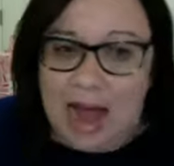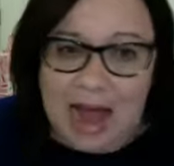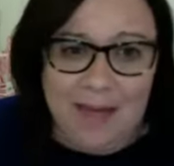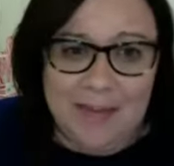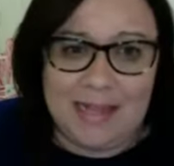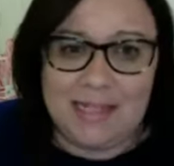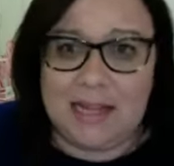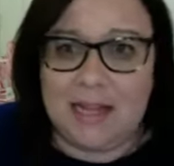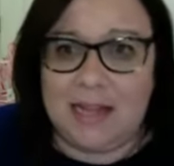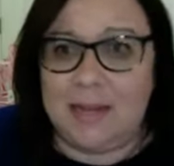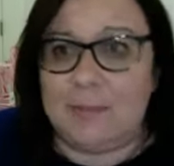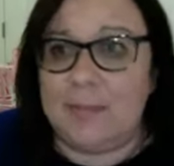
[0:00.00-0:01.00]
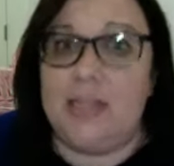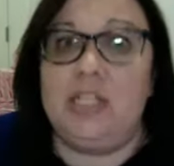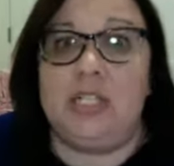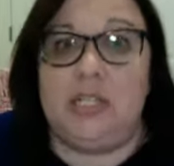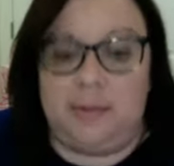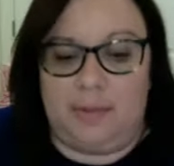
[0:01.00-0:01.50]
I basically
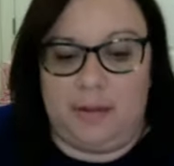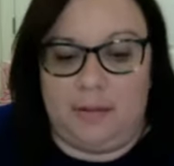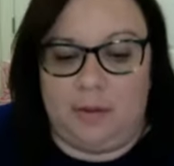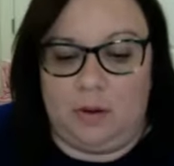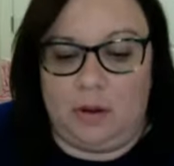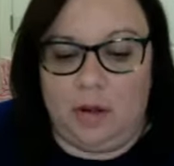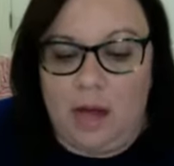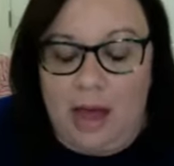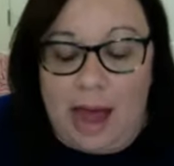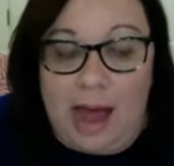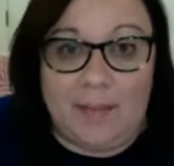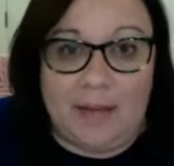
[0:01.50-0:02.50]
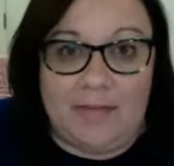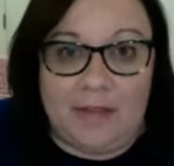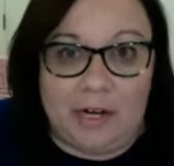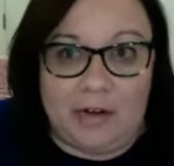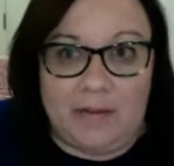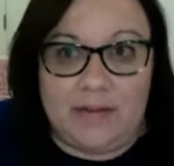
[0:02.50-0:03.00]
mention to people at my
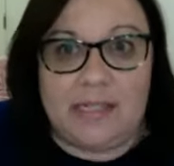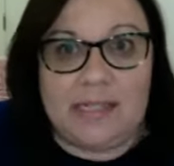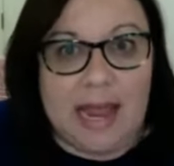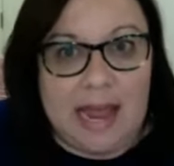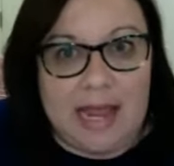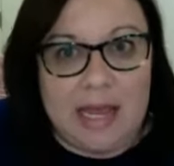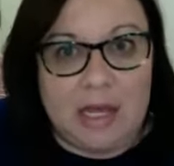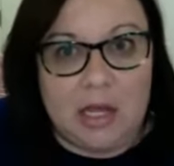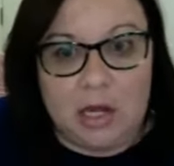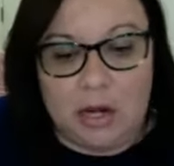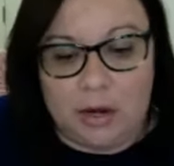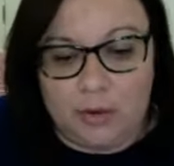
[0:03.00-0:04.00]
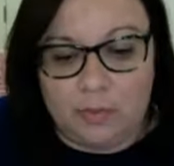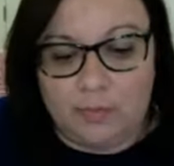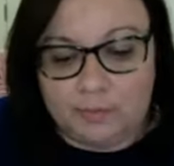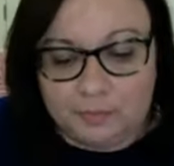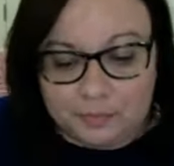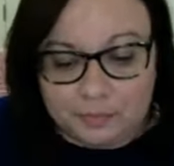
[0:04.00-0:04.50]
vendor events, hey, you know,
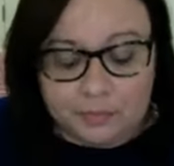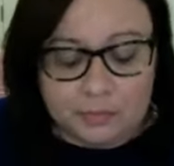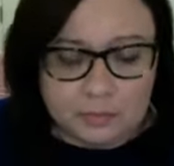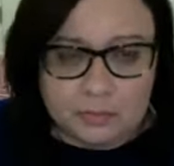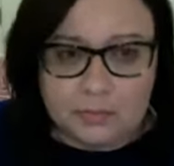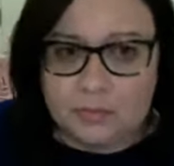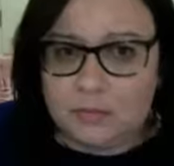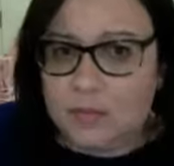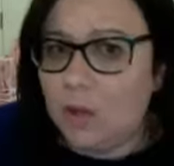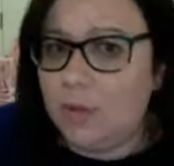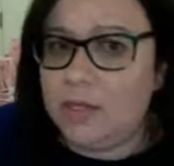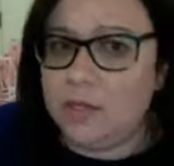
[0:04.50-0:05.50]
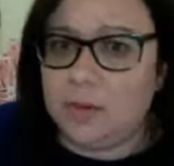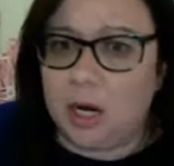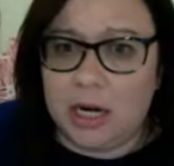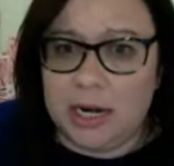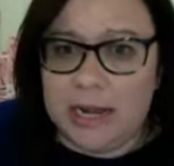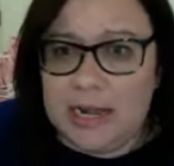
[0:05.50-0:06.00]
we do
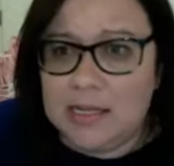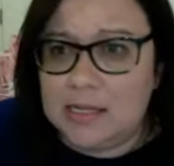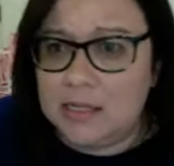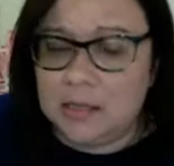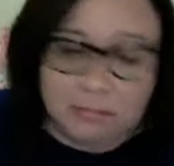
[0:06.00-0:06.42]
parties.